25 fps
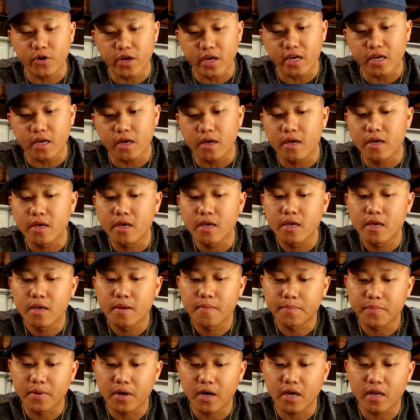rig,
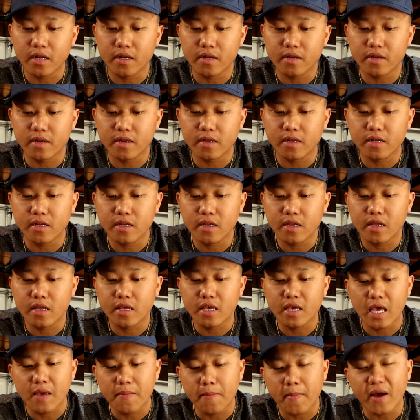but
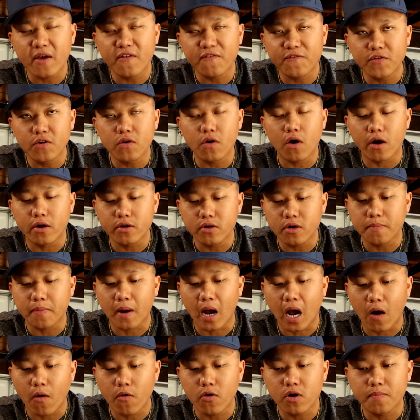it might feel
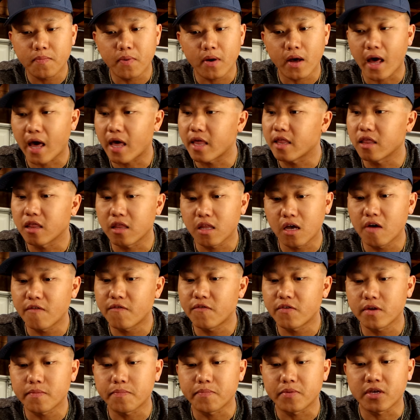underpowered, but I
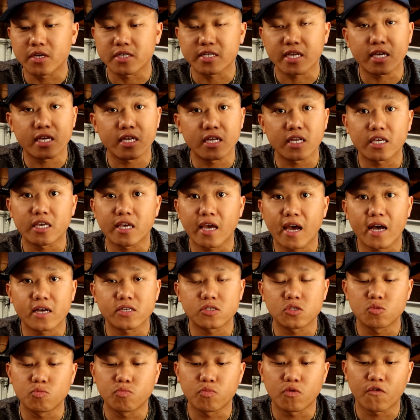love it because I get to
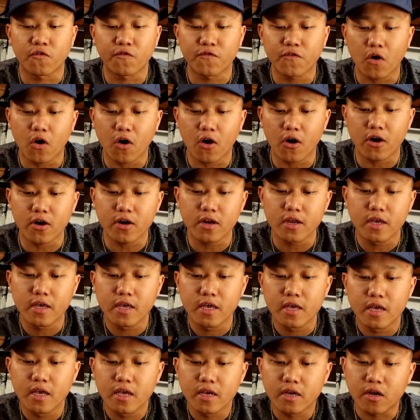cast super far,
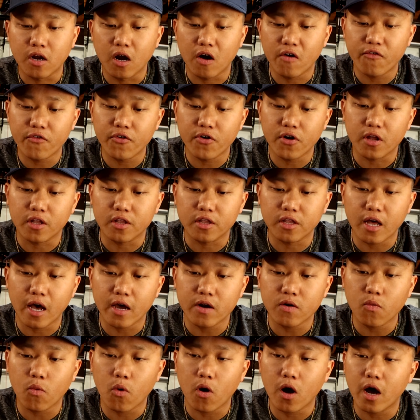cover a
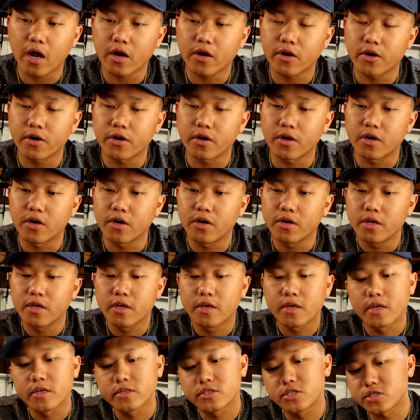lot of water.
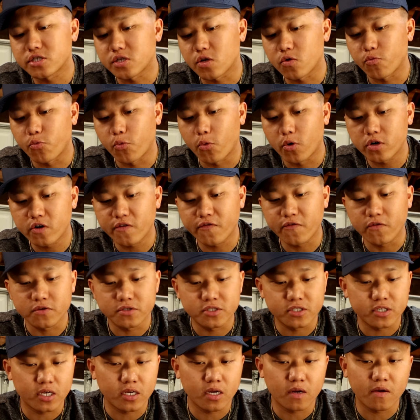Just a wonderful
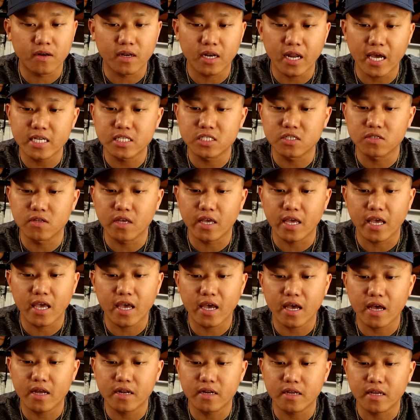setup, light to the
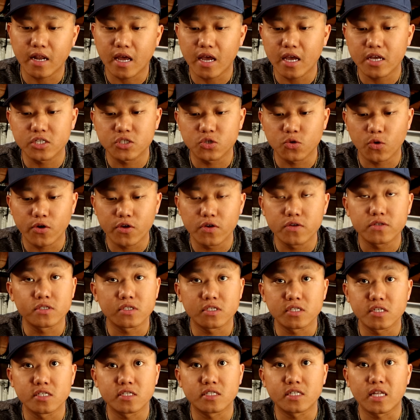hand, and I enjoy using
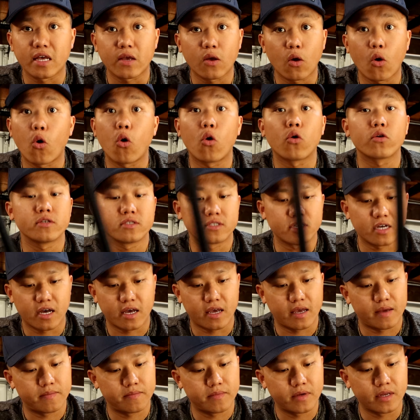this like all the
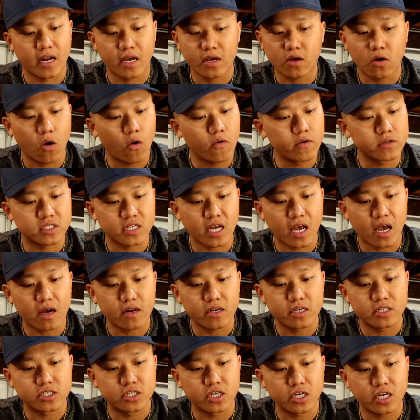time. And I can always tie on
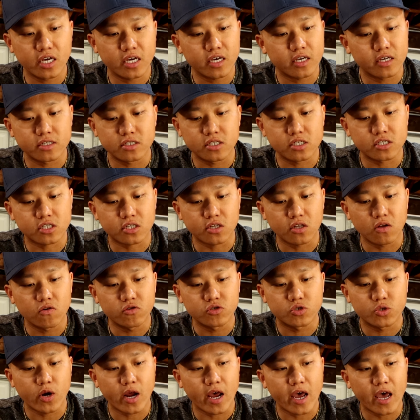a jig and just slow
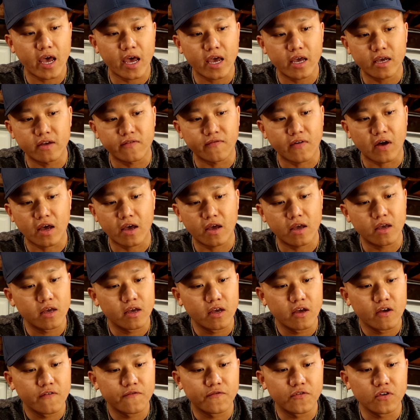drag if I
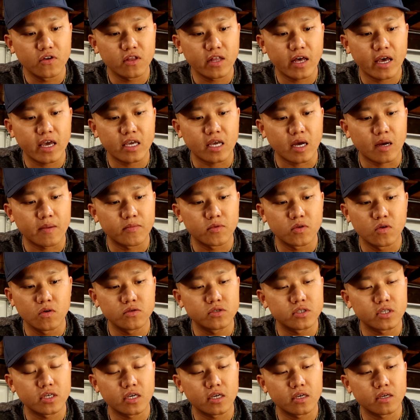feel like I'm
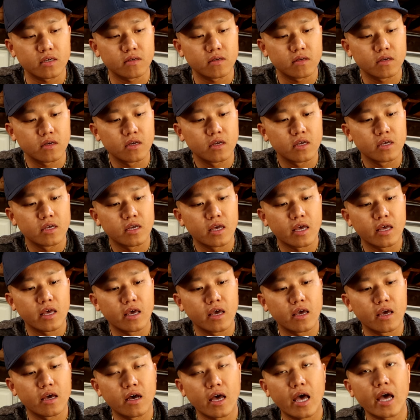using
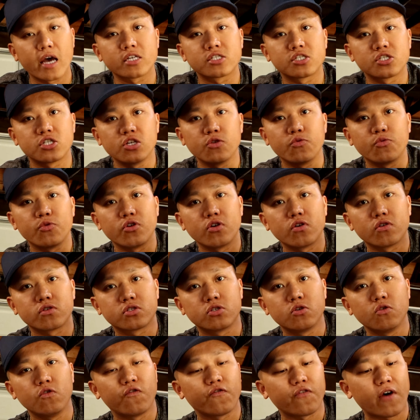a XG reel
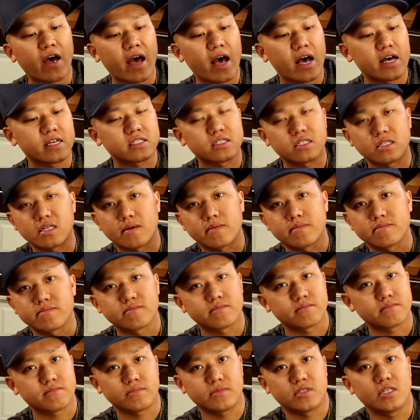too fast and I'm
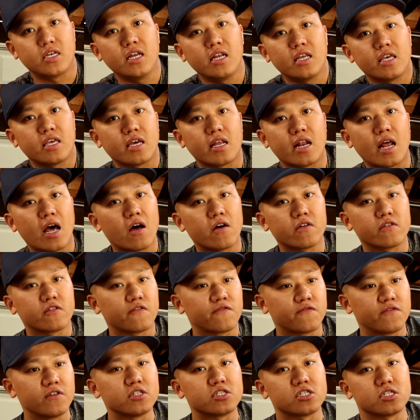getting it out of the
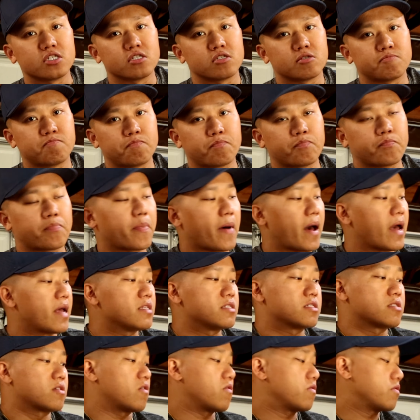fish's
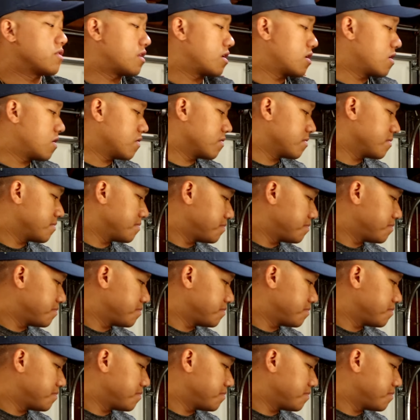bite zone, you know?